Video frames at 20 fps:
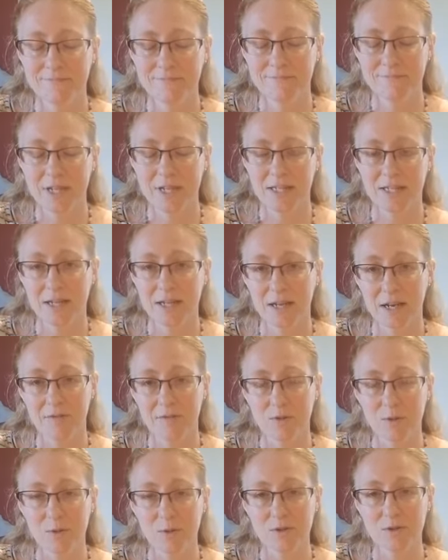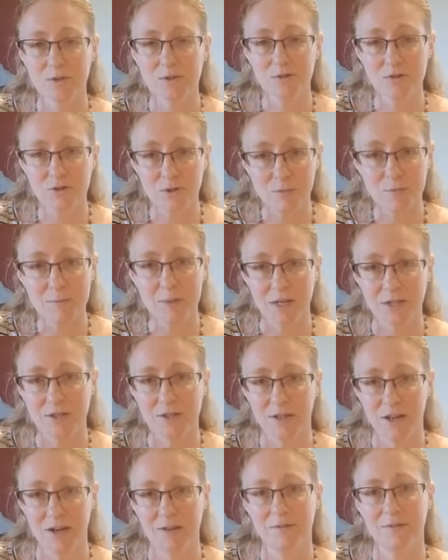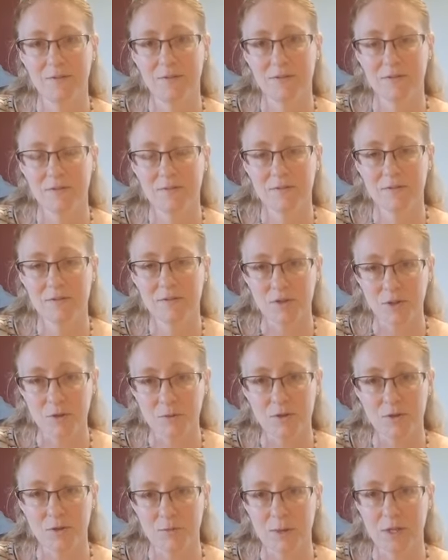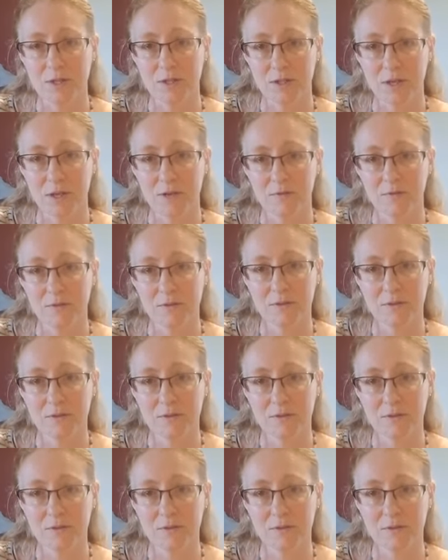I send everyone so much love. So much love.